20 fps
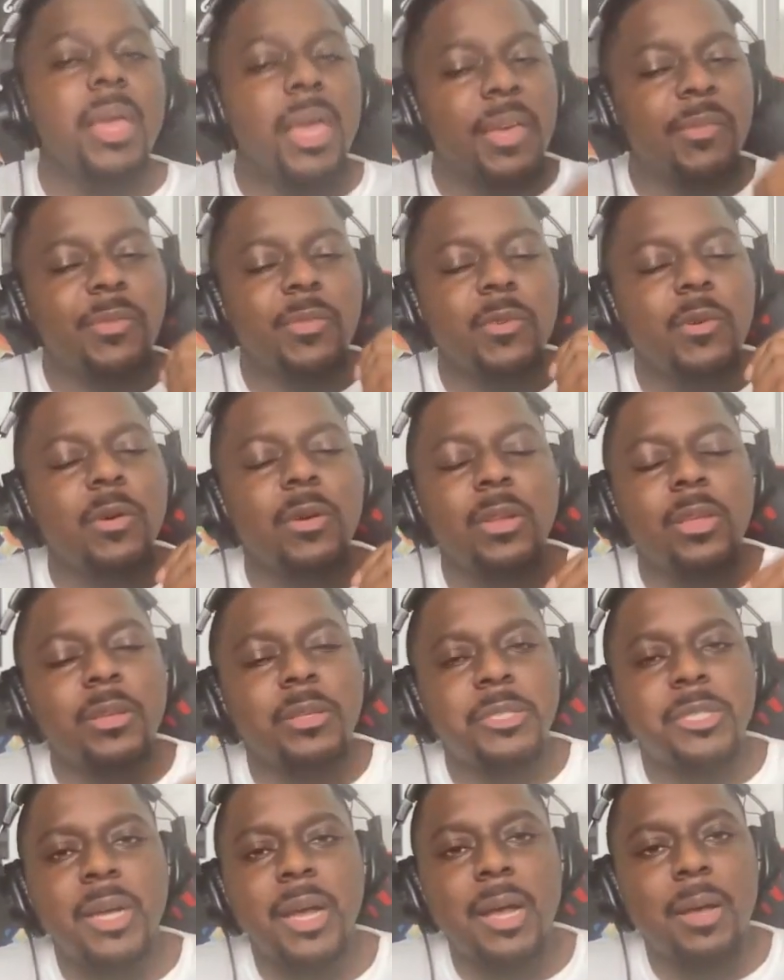If you go to
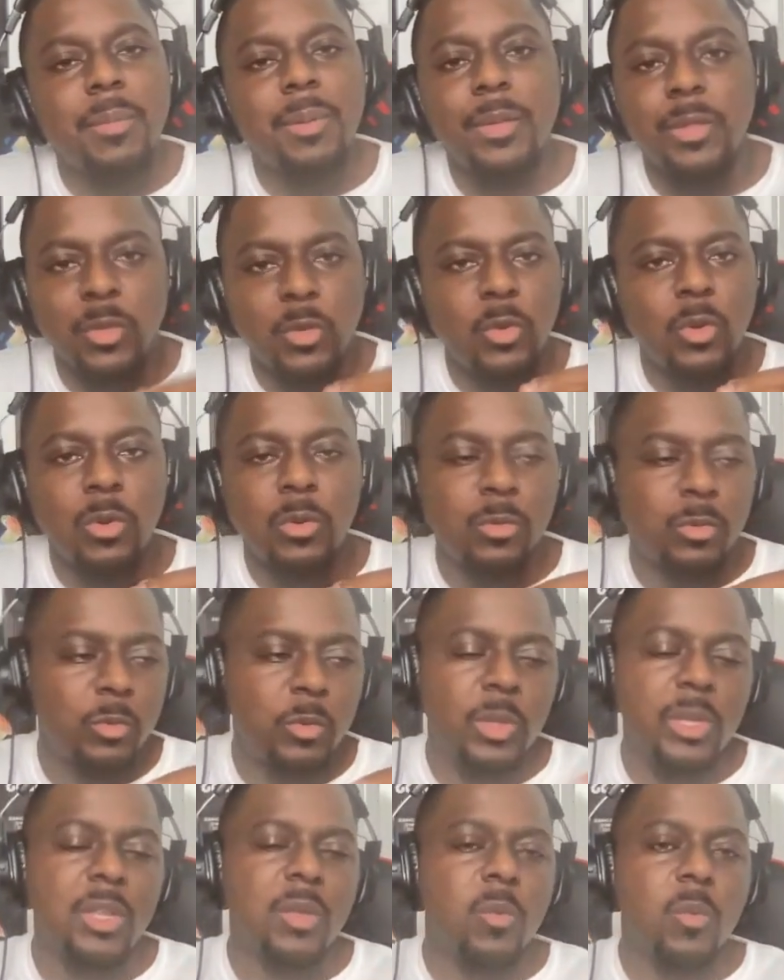your job and you don't
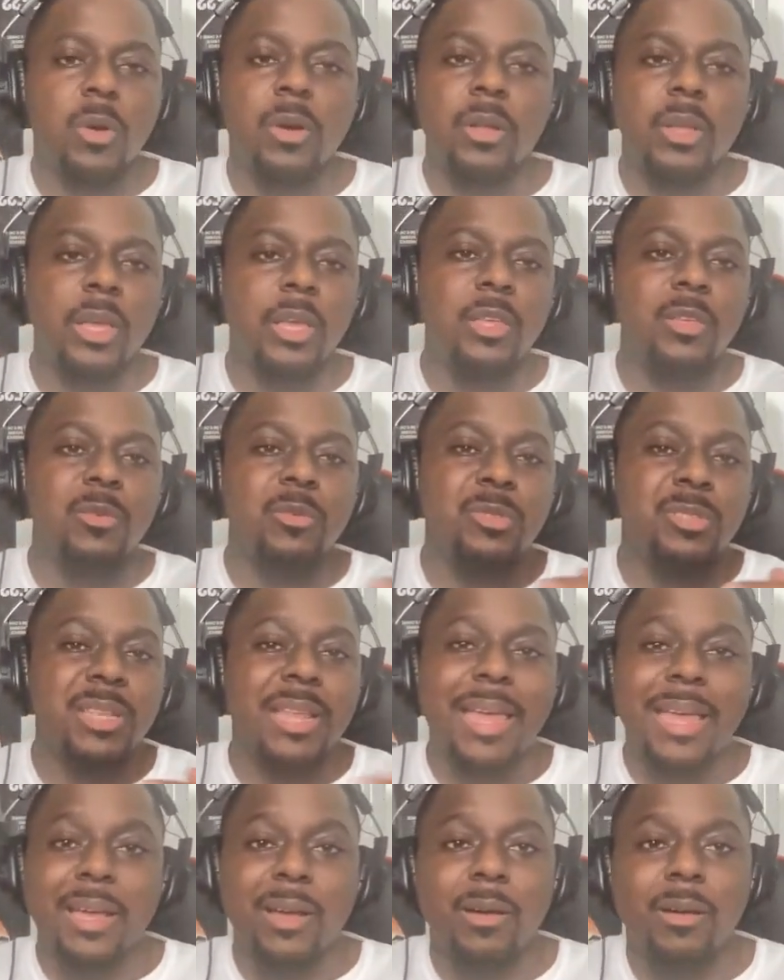do any work and you
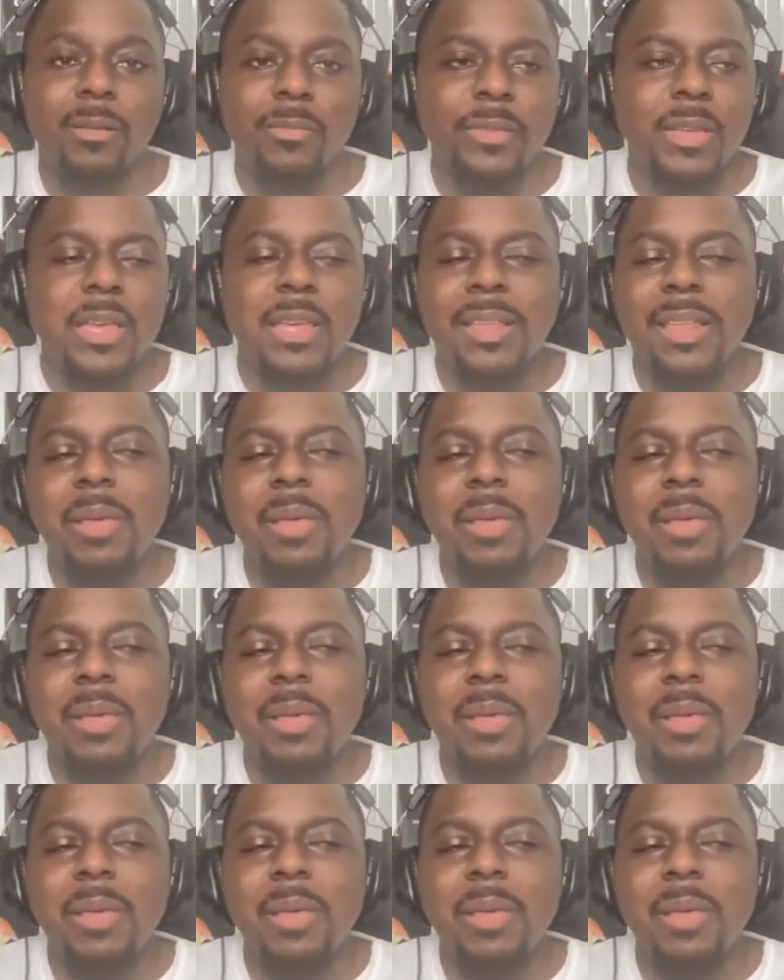slack off,